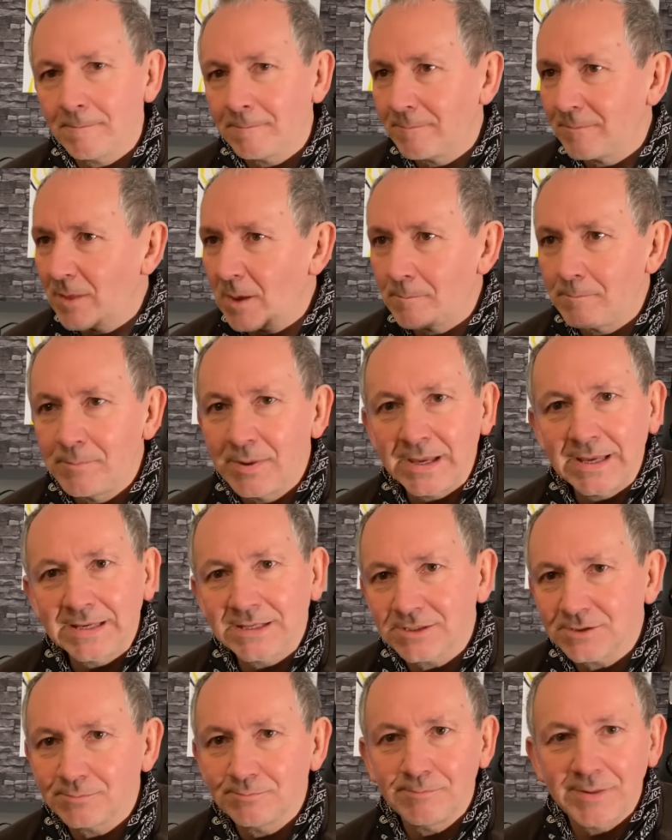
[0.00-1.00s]
the
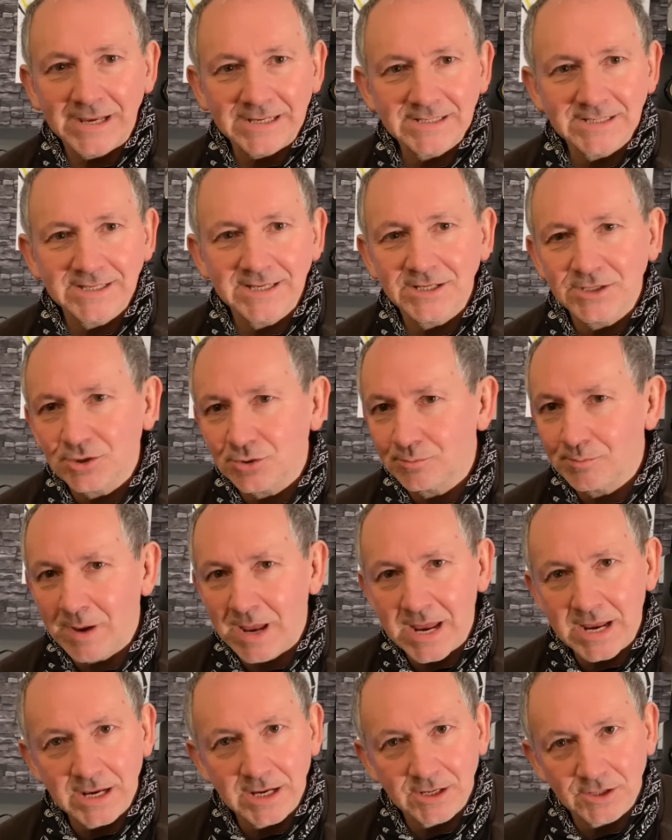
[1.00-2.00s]
biggest, bestest
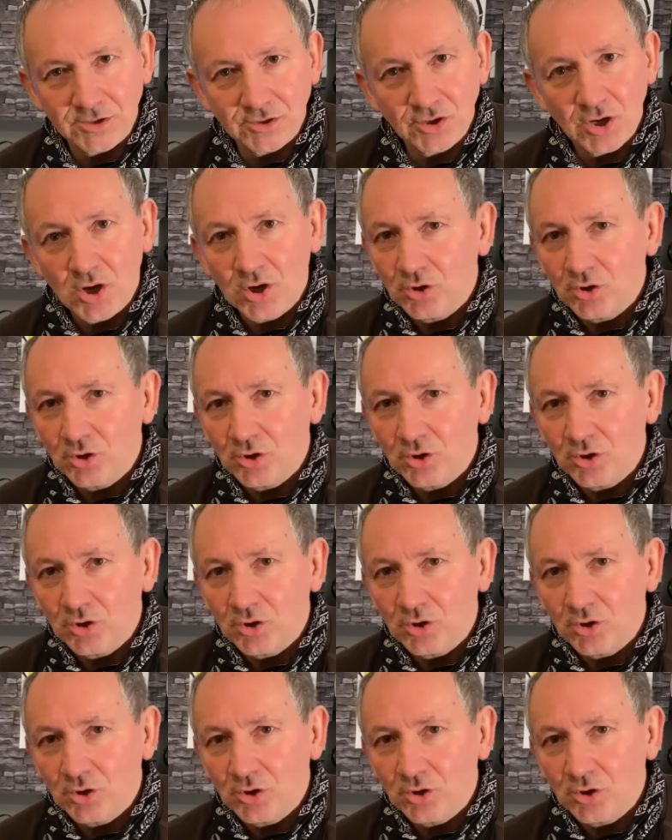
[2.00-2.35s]
speakers